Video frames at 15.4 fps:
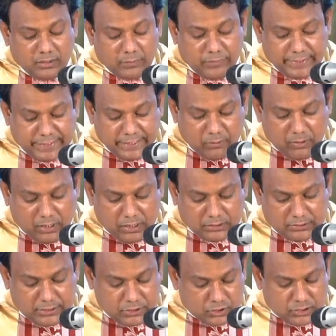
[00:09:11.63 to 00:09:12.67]
We give her
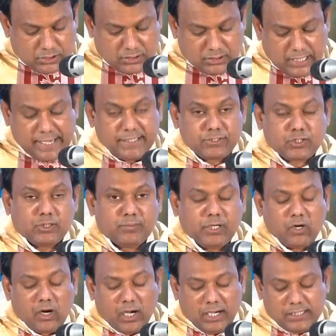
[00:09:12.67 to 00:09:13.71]
this title
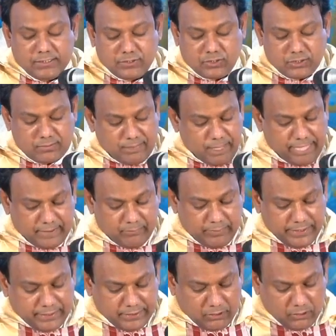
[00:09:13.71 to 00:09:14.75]
because
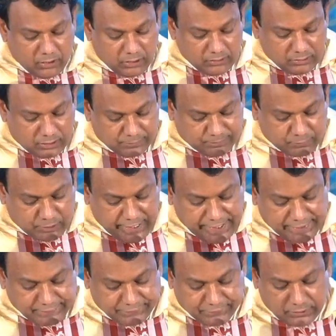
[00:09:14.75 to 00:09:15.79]
Mary
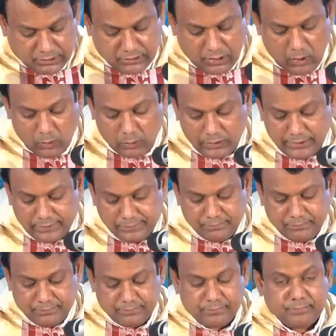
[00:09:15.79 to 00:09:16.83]
obtained for the holy
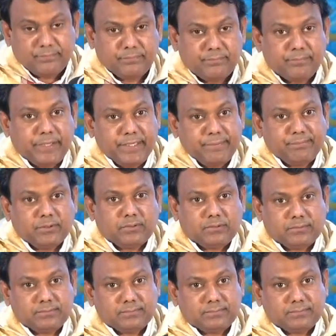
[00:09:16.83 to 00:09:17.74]
people